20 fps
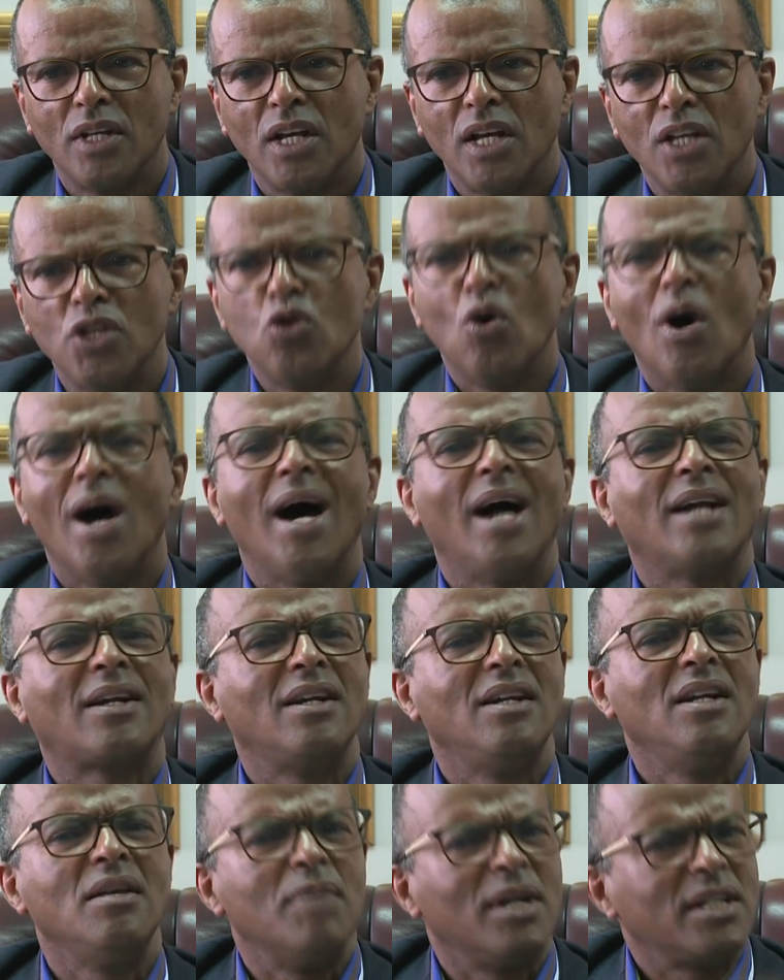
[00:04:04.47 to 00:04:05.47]
You are at
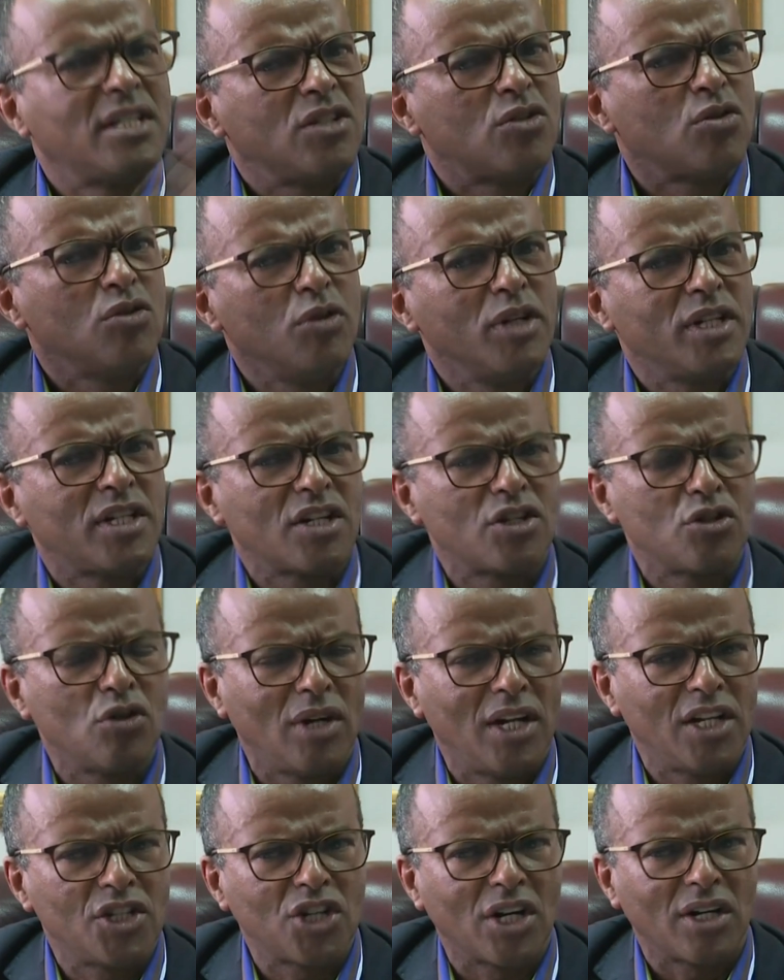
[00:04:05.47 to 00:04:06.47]
liberty to do it at your
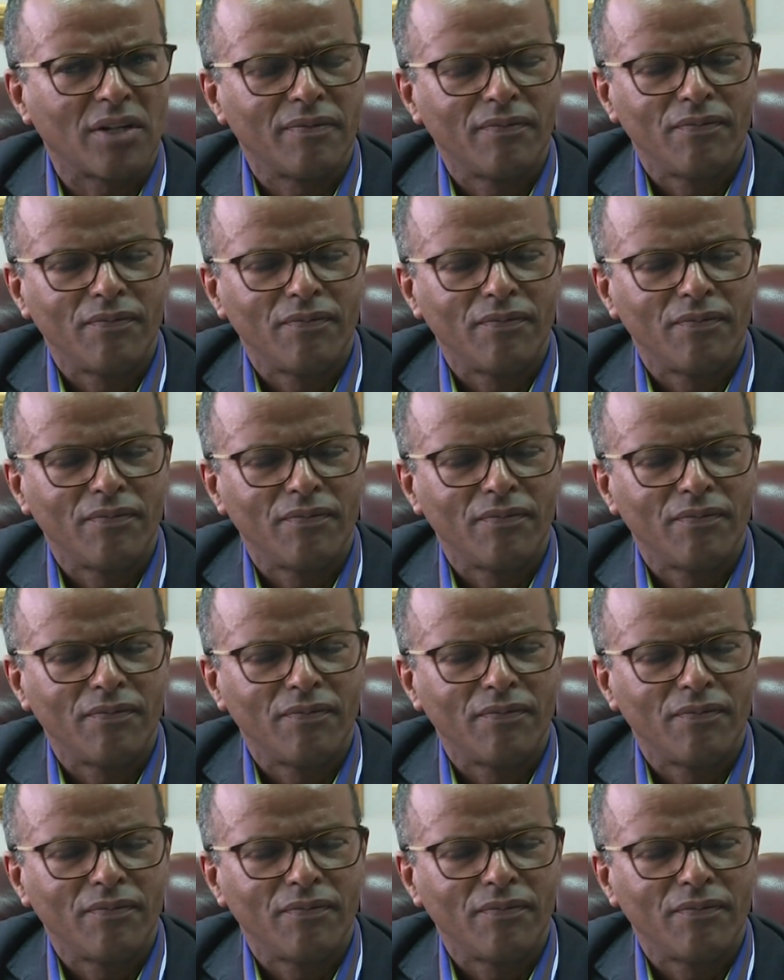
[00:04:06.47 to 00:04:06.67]
leisure.